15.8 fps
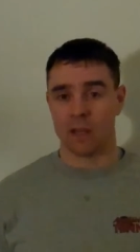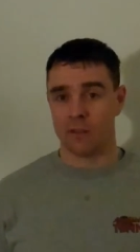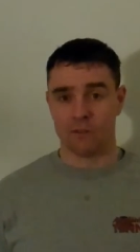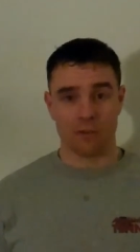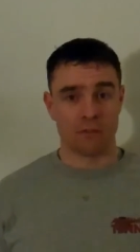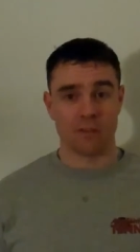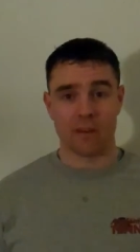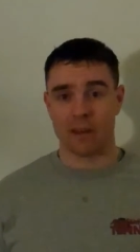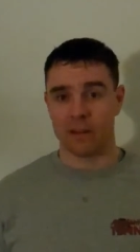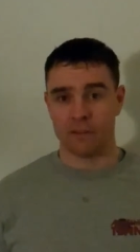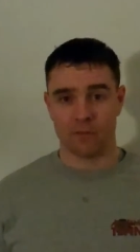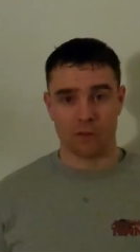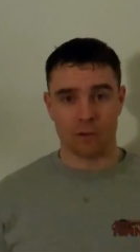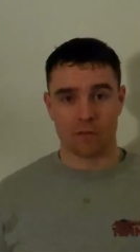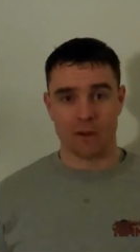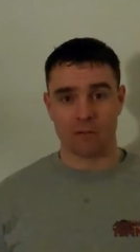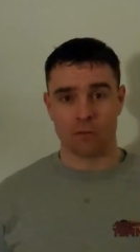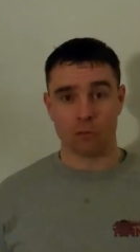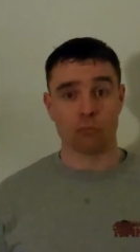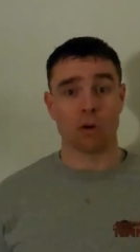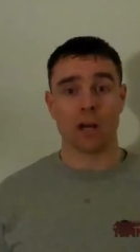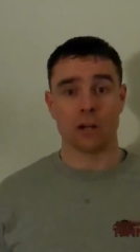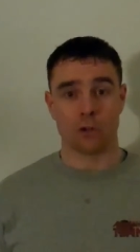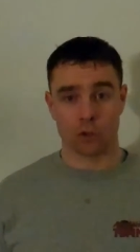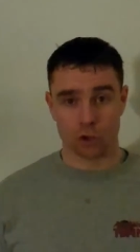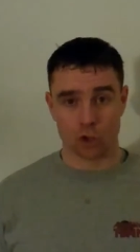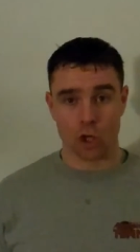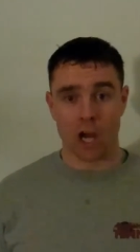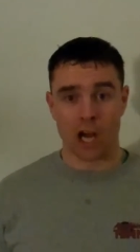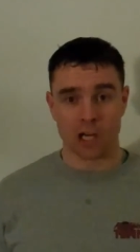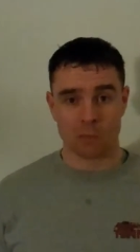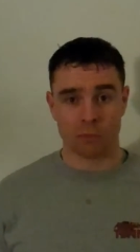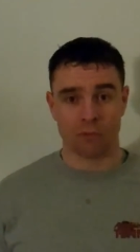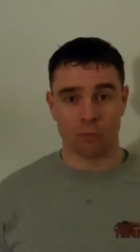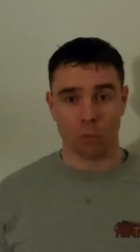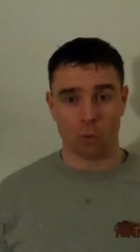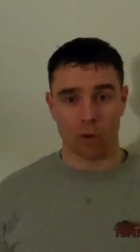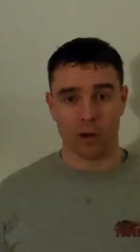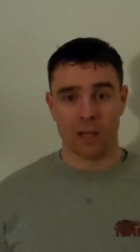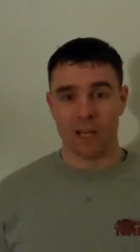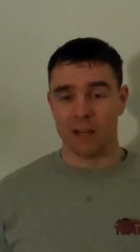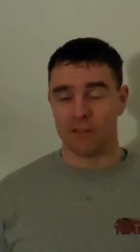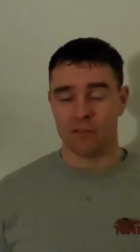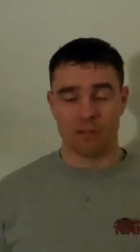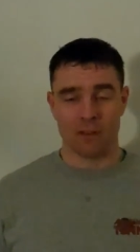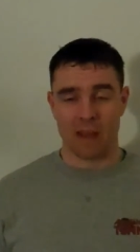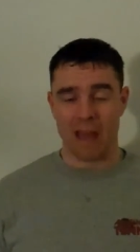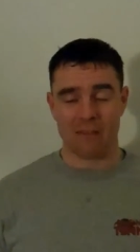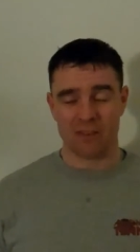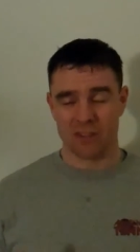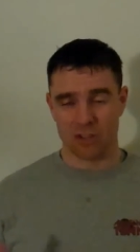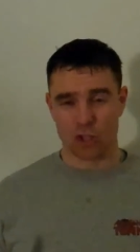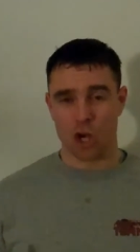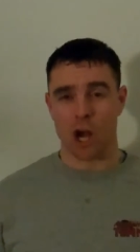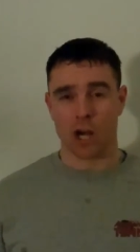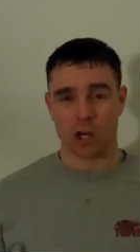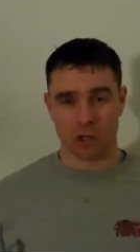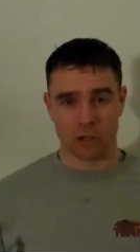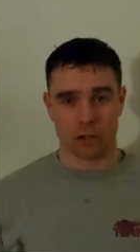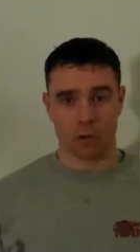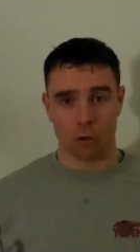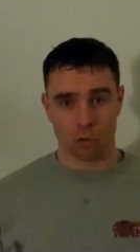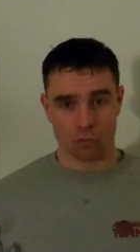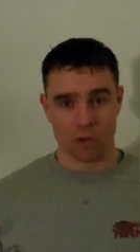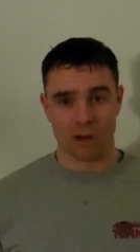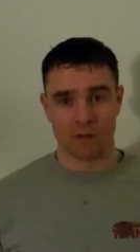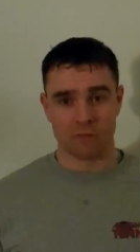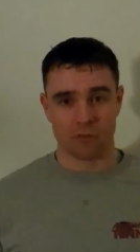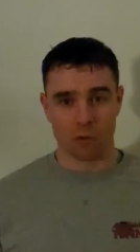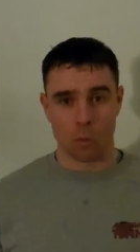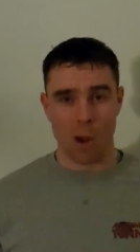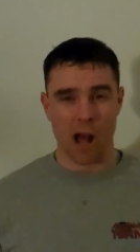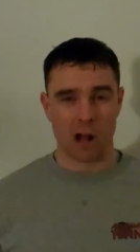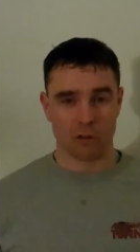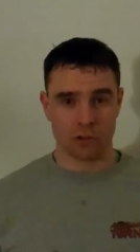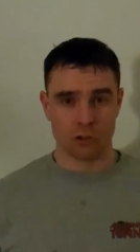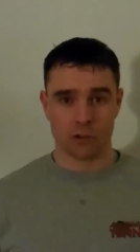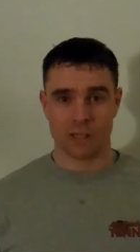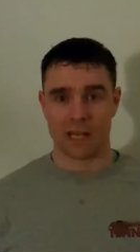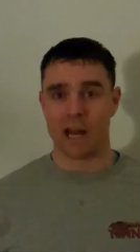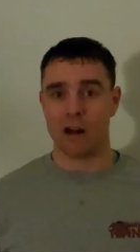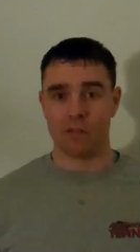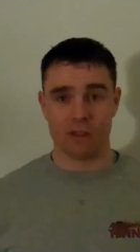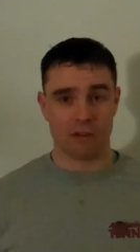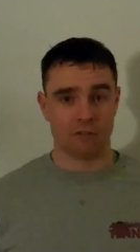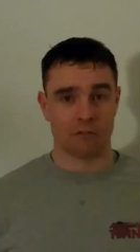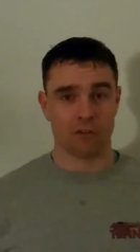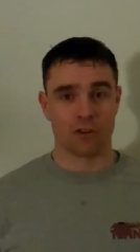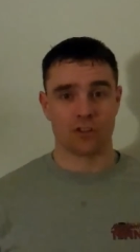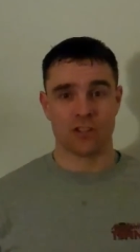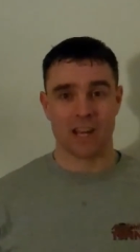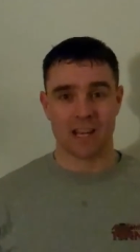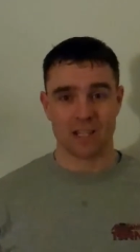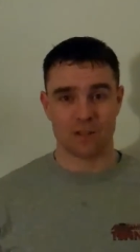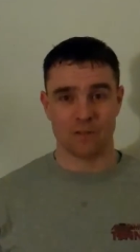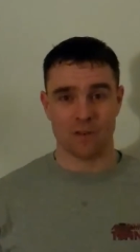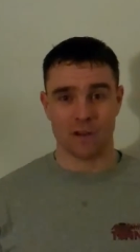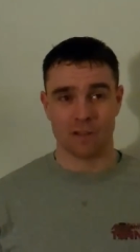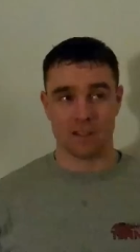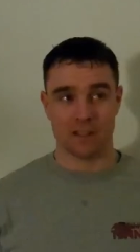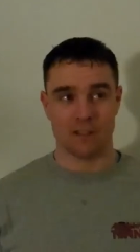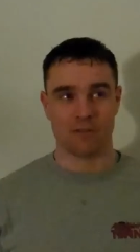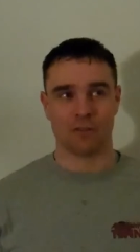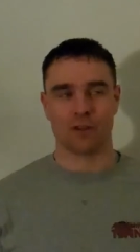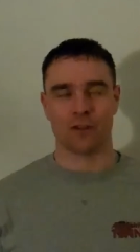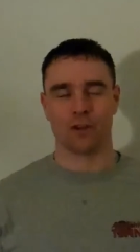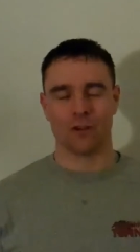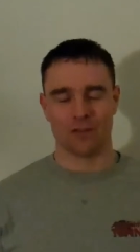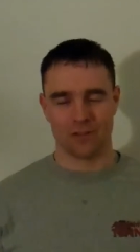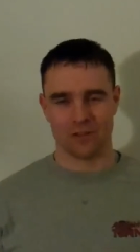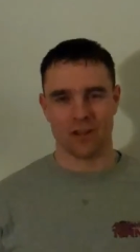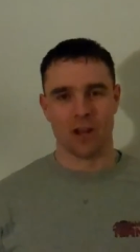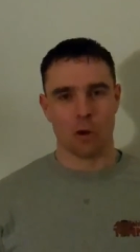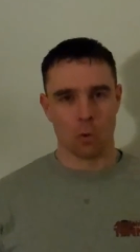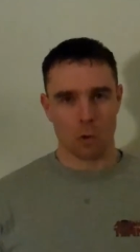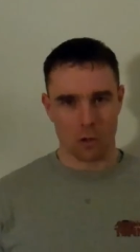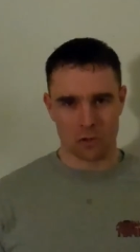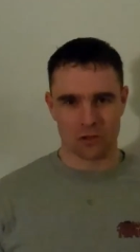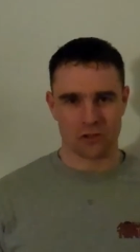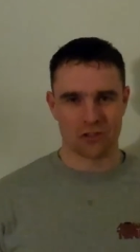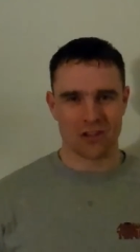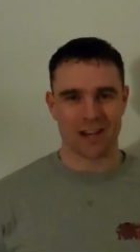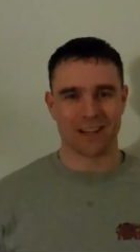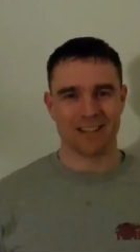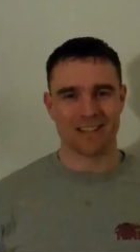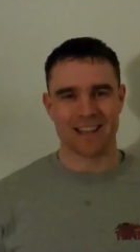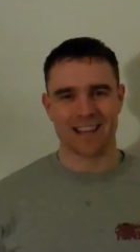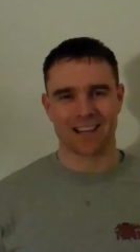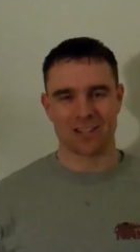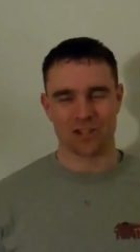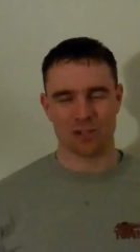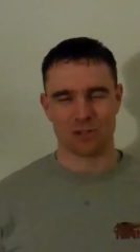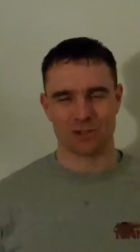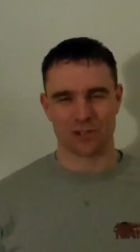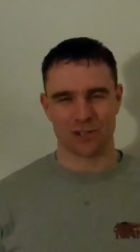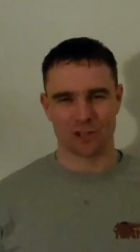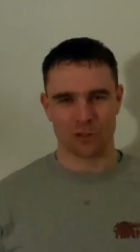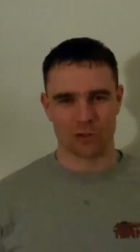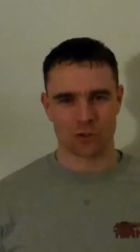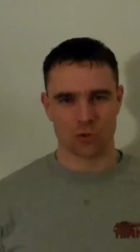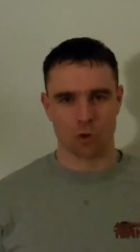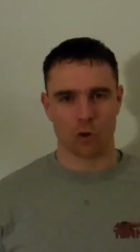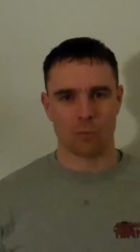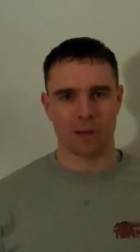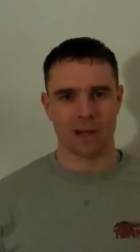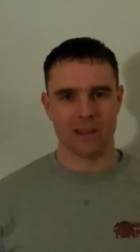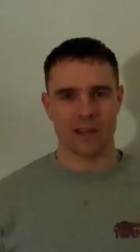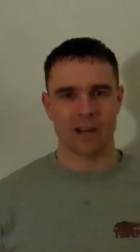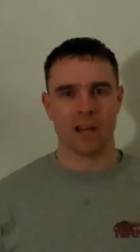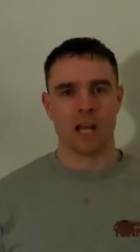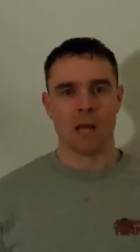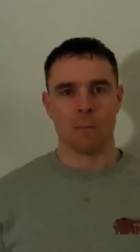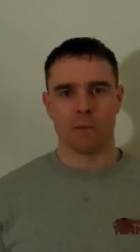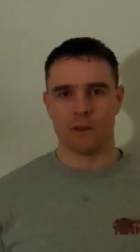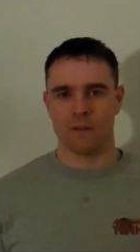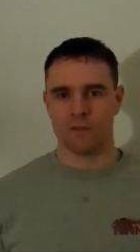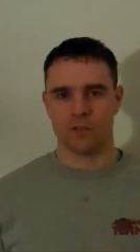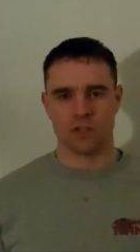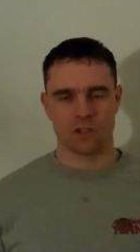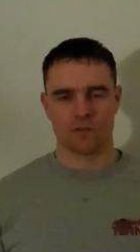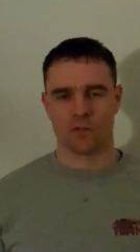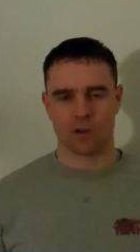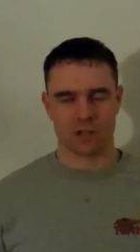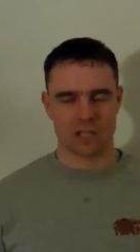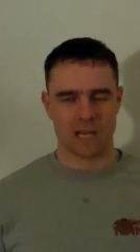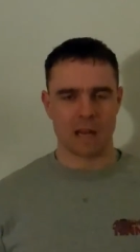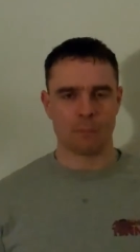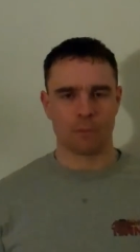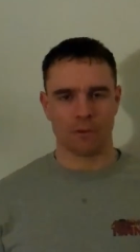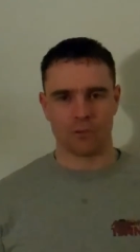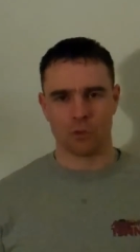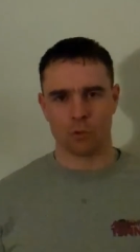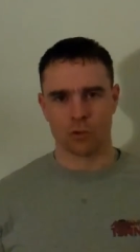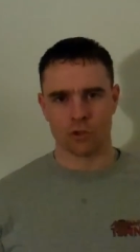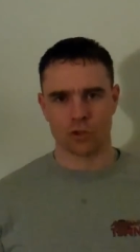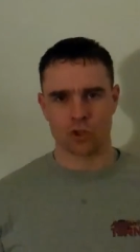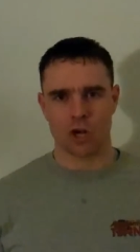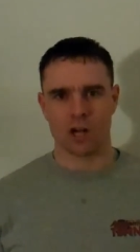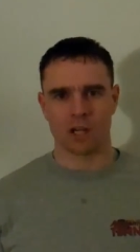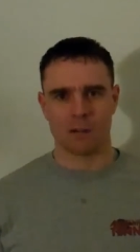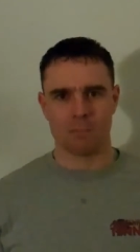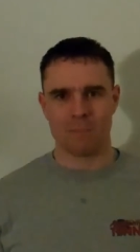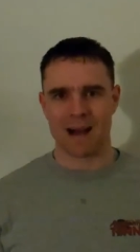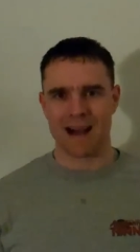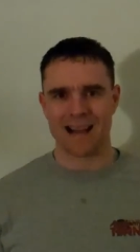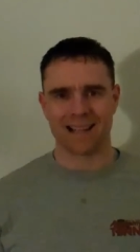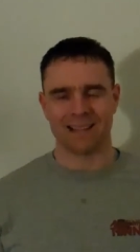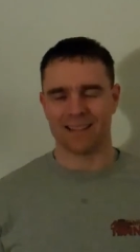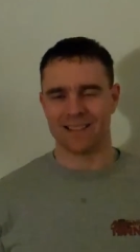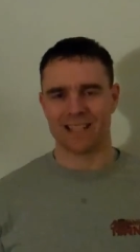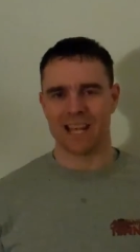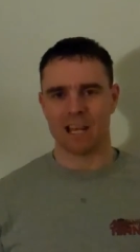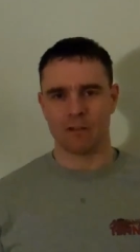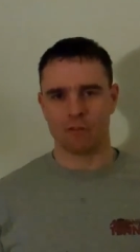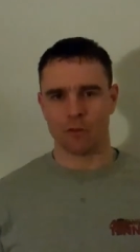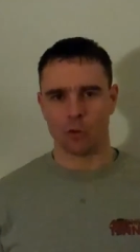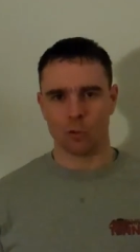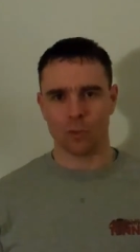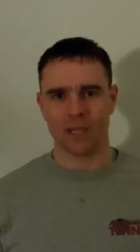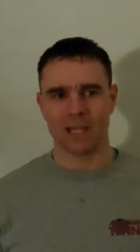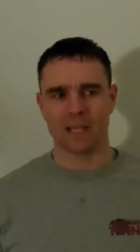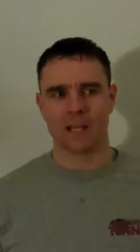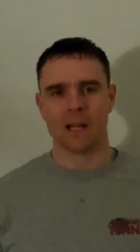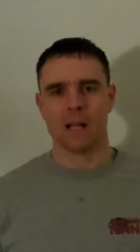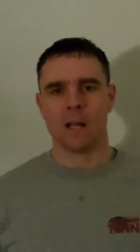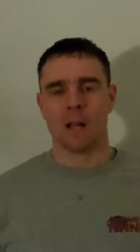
If you've, if you've ever run or jogged before, if you haven't jogged or run for a while and you get out that first day is fairly difficult as well as the second day because you're usually a little sore by there. But uh, just for example, if you were to jog a mile a day for a week,